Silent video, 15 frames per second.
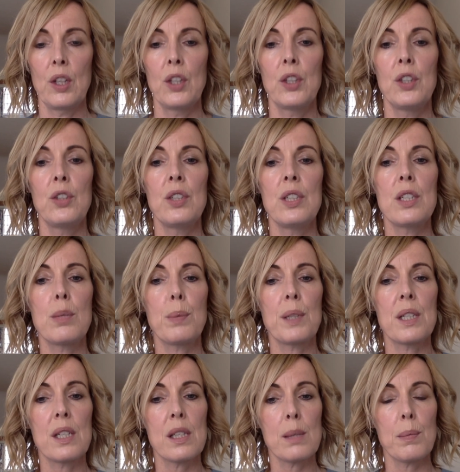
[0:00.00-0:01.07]
You need to
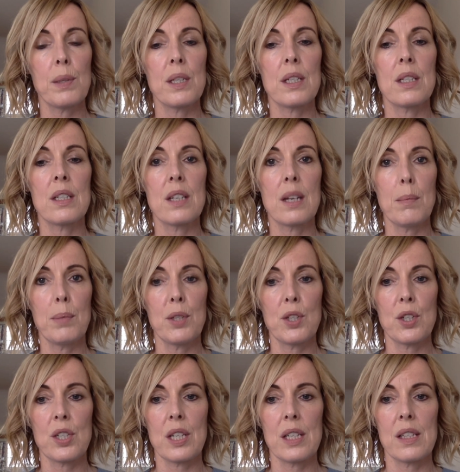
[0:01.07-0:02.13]
participate in temperature
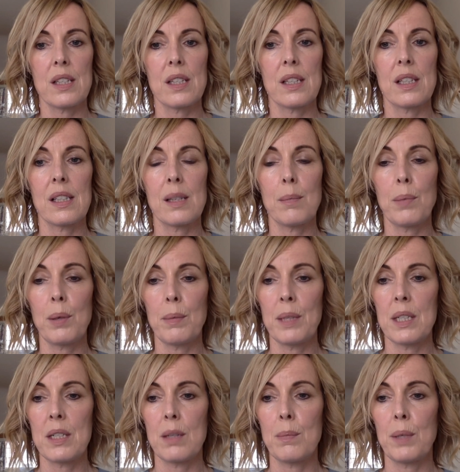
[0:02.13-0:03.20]
testing as
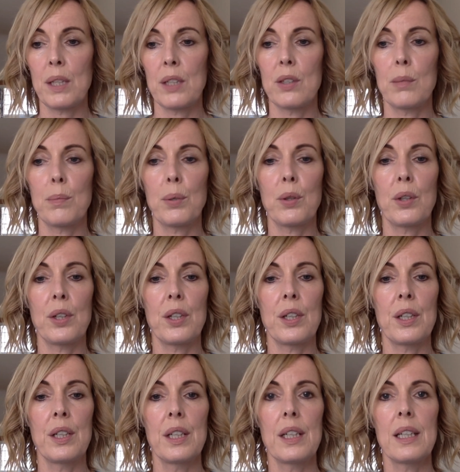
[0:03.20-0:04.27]
implemented by your
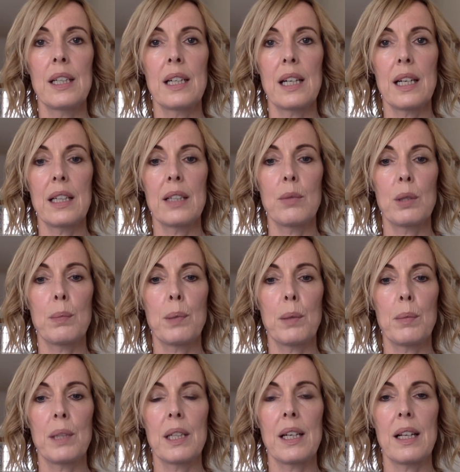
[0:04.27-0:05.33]
employer in line with
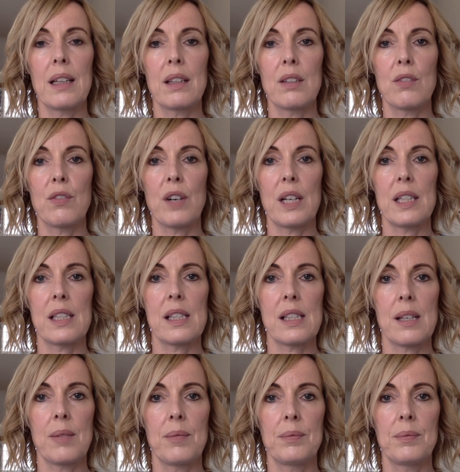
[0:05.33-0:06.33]
public health advice.